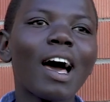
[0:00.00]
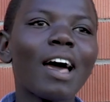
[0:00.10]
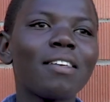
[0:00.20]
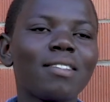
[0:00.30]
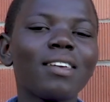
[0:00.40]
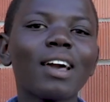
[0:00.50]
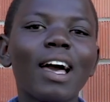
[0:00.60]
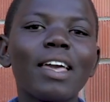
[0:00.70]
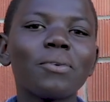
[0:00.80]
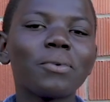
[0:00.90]
I
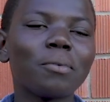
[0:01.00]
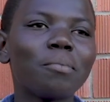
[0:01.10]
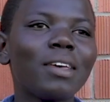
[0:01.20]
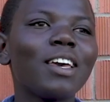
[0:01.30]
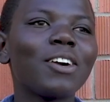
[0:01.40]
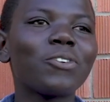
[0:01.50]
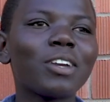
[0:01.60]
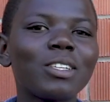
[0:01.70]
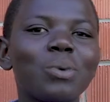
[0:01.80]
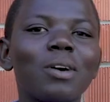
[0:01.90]
think I will be a great